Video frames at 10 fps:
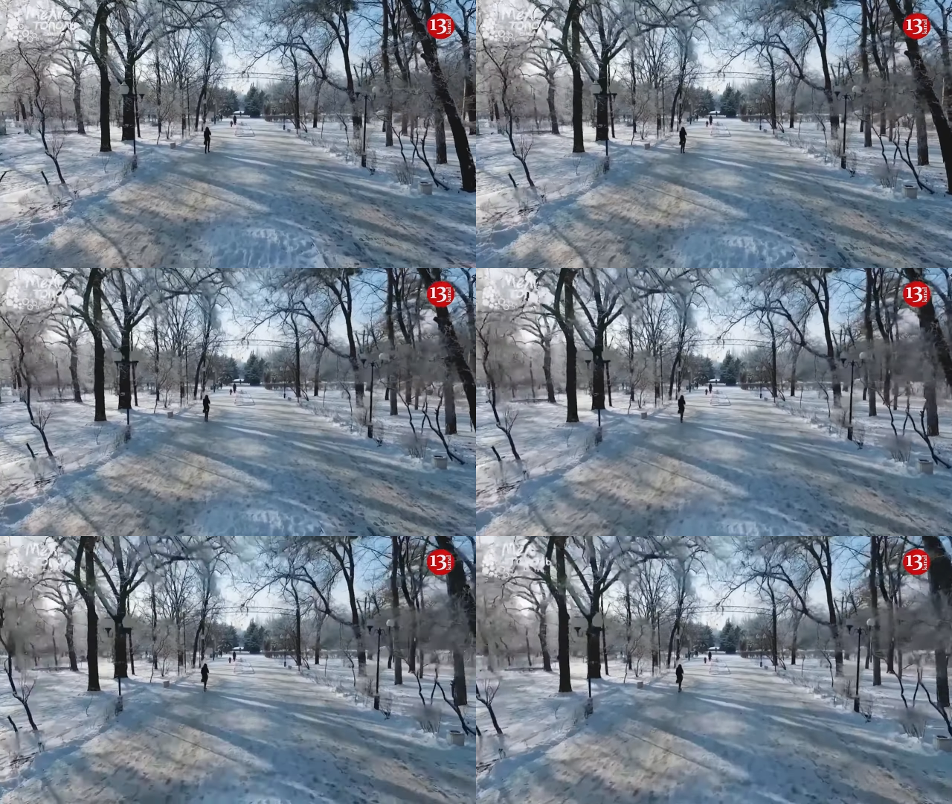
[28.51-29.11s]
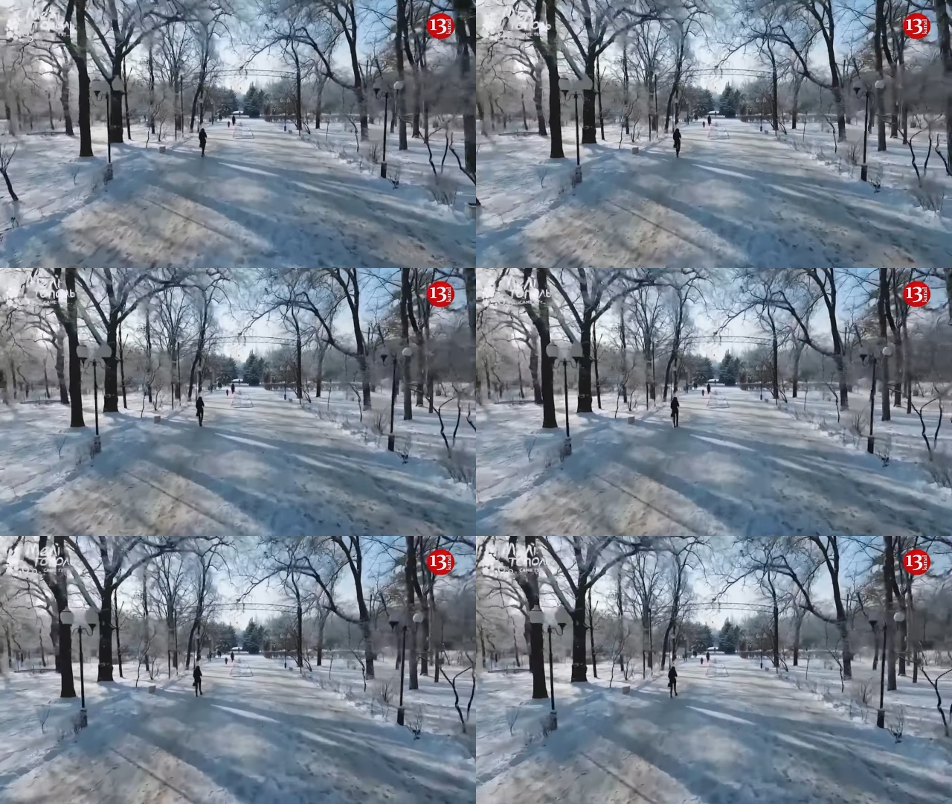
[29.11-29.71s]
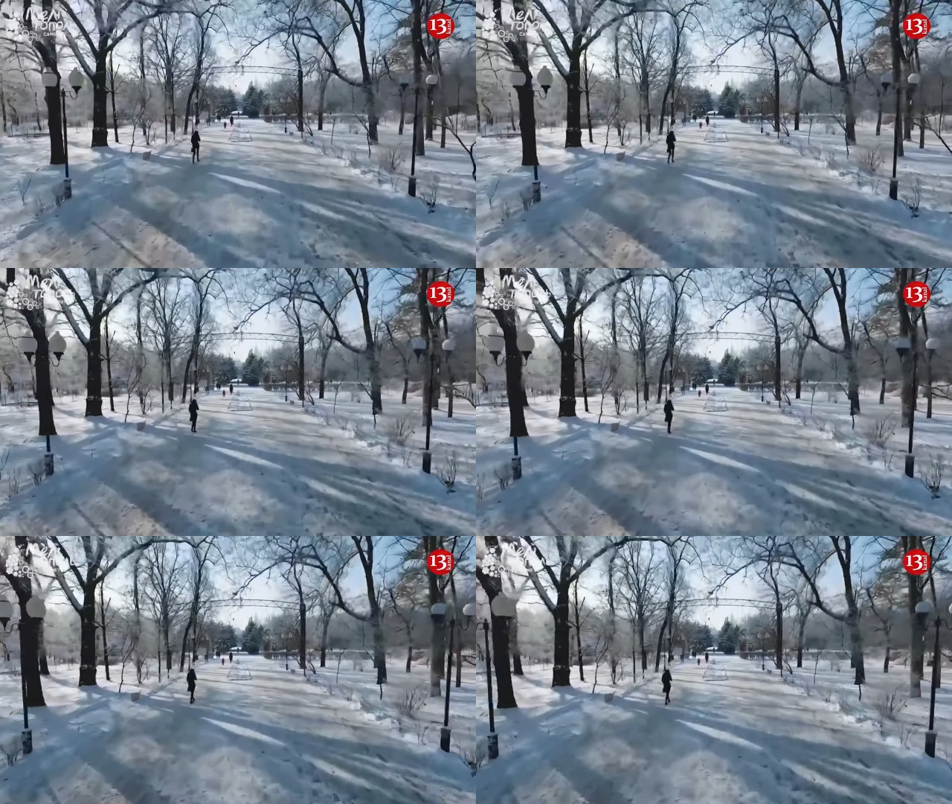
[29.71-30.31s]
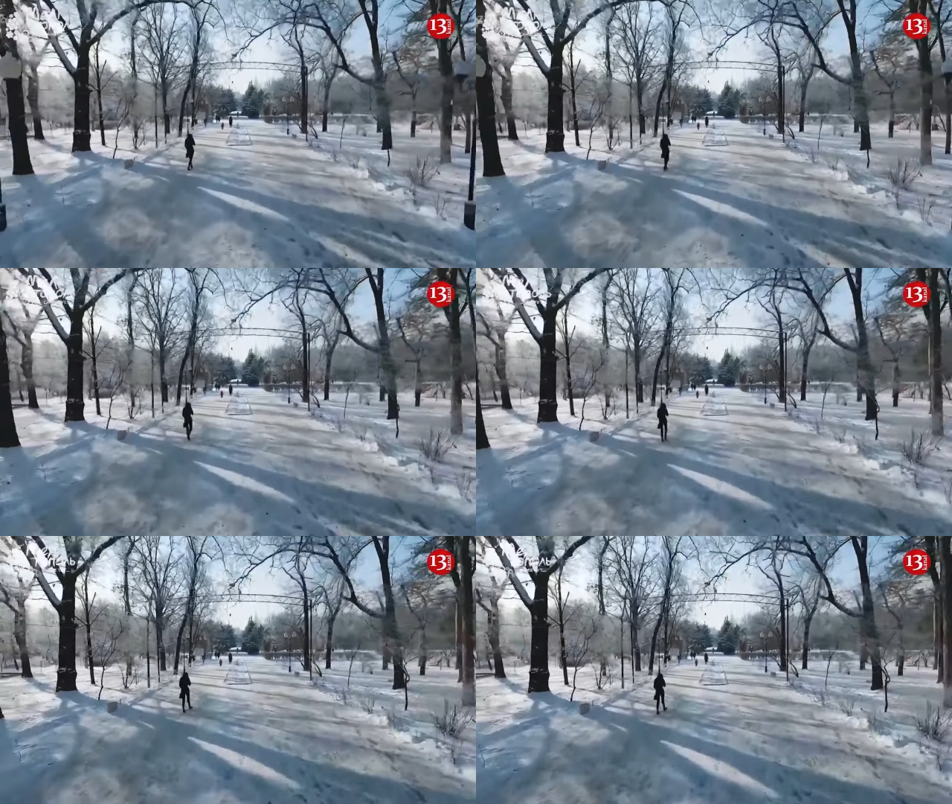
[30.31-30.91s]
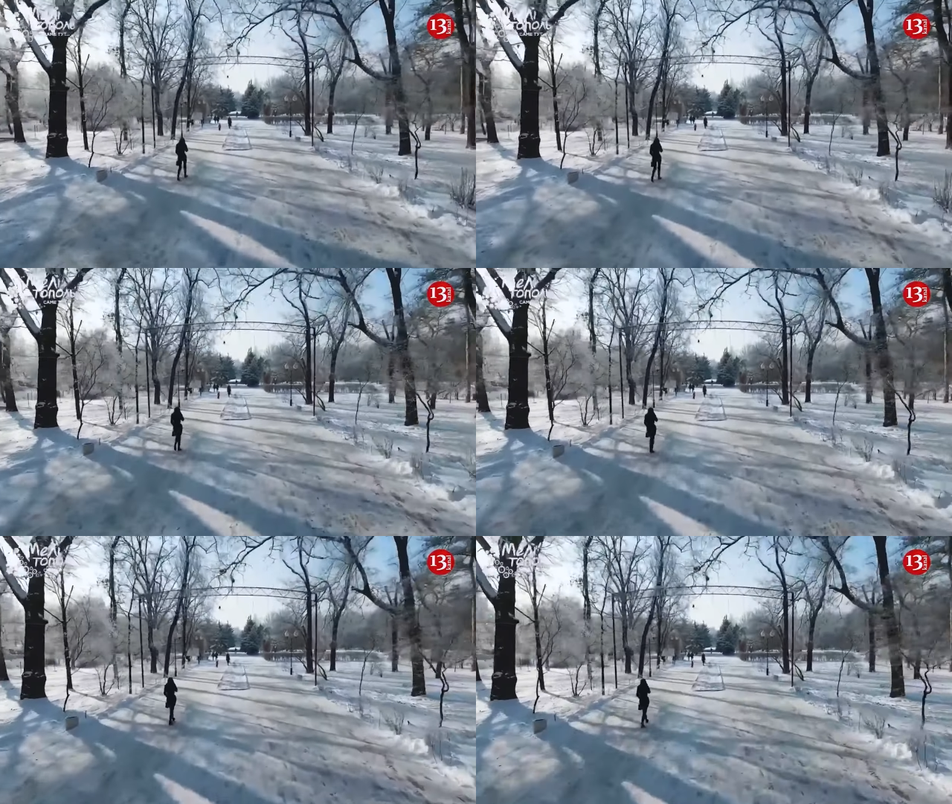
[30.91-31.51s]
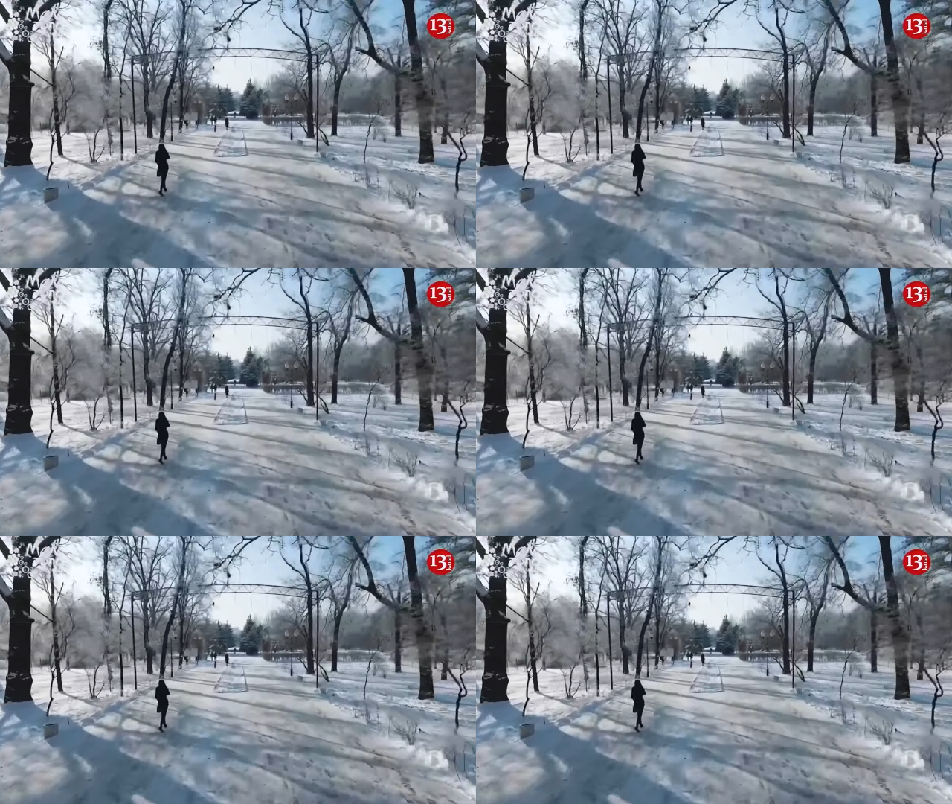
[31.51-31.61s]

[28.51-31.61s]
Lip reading: (no speaker visible)